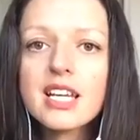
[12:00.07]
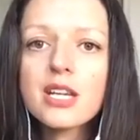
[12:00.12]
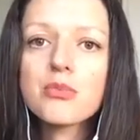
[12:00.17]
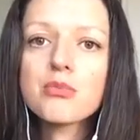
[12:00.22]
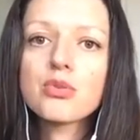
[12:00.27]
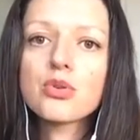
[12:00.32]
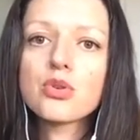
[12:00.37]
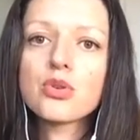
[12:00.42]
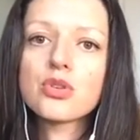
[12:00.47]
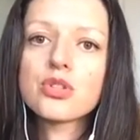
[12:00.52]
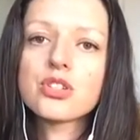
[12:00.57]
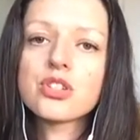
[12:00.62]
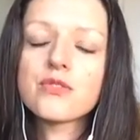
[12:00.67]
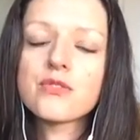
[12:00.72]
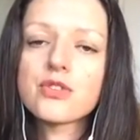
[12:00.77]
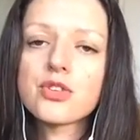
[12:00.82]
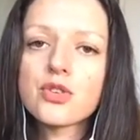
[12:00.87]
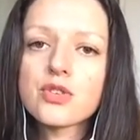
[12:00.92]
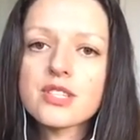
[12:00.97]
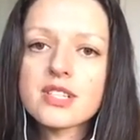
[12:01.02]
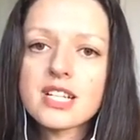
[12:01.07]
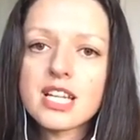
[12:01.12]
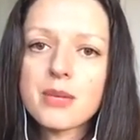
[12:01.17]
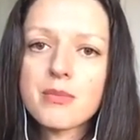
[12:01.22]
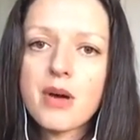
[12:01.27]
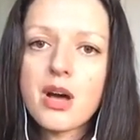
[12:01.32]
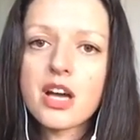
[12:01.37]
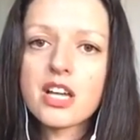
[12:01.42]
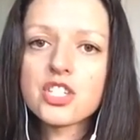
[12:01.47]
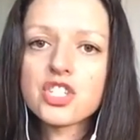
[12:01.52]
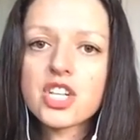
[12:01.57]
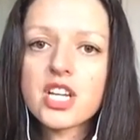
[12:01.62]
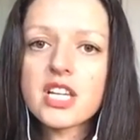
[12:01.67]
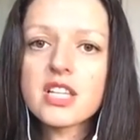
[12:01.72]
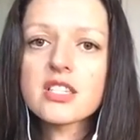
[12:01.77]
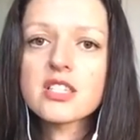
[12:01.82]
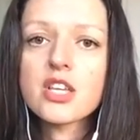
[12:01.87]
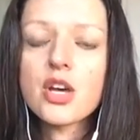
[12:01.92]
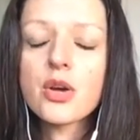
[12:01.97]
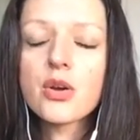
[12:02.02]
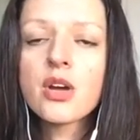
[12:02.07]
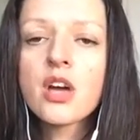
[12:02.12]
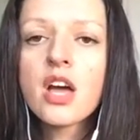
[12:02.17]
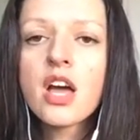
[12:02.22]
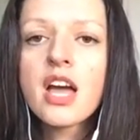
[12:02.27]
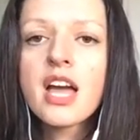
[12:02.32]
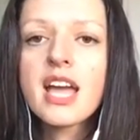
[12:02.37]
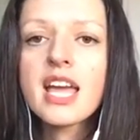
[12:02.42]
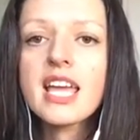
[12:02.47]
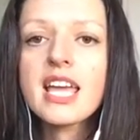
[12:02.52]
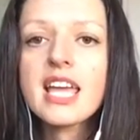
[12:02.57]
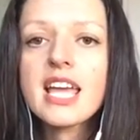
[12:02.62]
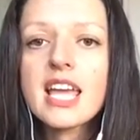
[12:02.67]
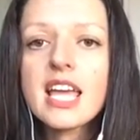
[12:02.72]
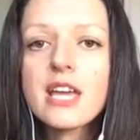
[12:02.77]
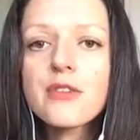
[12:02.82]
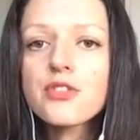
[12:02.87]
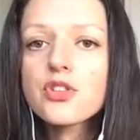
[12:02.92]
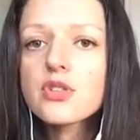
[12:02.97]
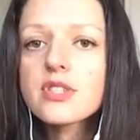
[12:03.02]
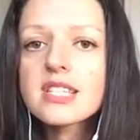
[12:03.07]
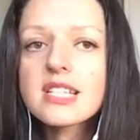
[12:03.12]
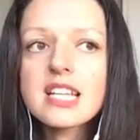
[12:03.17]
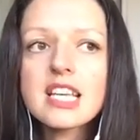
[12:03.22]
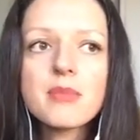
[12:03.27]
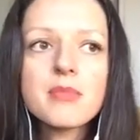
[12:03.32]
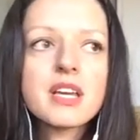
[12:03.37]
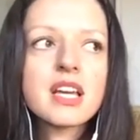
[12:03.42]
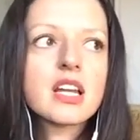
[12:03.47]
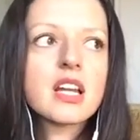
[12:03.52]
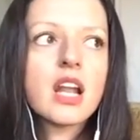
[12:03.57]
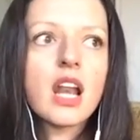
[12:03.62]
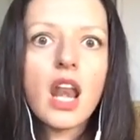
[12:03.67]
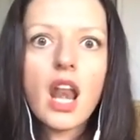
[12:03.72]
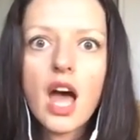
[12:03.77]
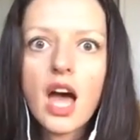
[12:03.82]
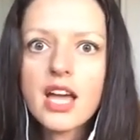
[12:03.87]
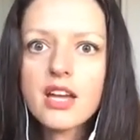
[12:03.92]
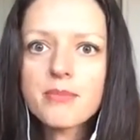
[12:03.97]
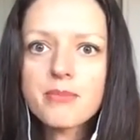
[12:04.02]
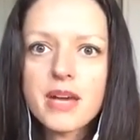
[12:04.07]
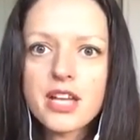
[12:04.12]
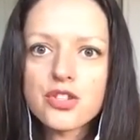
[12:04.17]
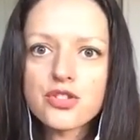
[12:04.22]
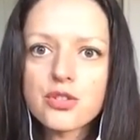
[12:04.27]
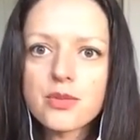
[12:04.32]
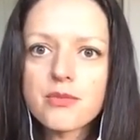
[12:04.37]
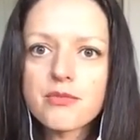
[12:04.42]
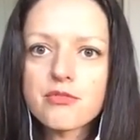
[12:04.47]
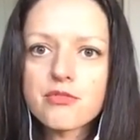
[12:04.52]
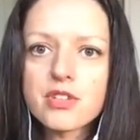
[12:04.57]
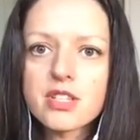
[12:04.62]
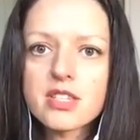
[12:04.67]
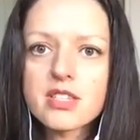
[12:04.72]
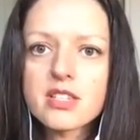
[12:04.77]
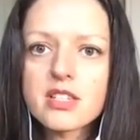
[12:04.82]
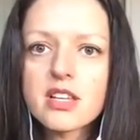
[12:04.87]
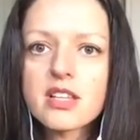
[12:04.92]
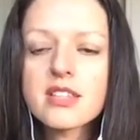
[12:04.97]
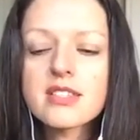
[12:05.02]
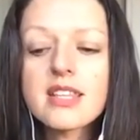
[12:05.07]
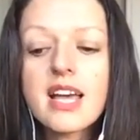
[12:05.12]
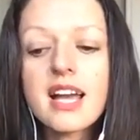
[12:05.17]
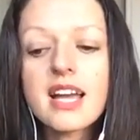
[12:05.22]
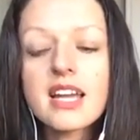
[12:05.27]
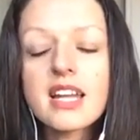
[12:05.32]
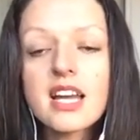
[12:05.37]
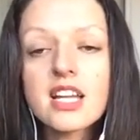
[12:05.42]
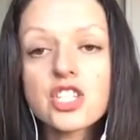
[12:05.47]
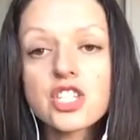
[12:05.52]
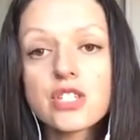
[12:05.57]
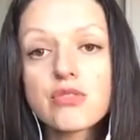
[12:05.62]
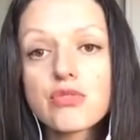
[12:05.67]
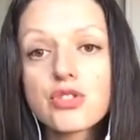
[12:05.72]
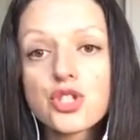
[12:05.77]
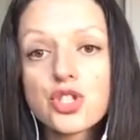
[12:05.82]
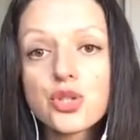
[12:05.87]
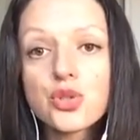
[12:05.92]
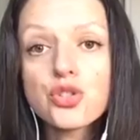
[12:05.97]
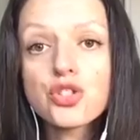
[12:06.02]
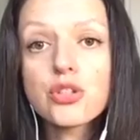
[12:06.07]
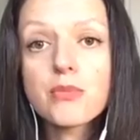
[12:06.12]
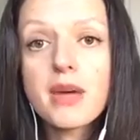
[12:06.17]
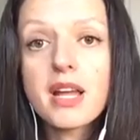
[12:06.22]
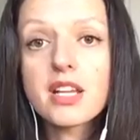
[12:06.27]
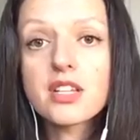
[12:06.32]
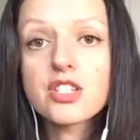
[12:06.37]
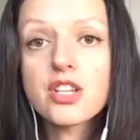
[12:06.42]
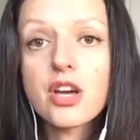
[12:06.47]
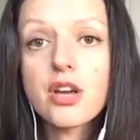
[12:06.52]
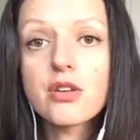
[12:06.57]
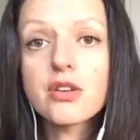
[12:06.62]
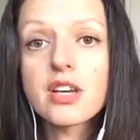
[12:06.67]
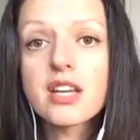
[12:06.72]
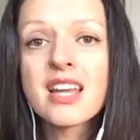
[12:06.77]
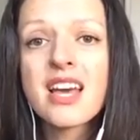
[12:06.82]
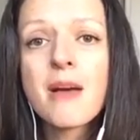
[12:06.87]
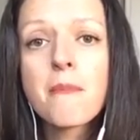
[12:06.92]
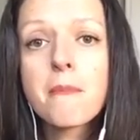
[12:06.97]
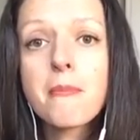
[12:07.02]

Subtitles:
important for your sleep hygiene. So if you're sleeping in a light bedroom, for instance, that can actually reduce your melatonin.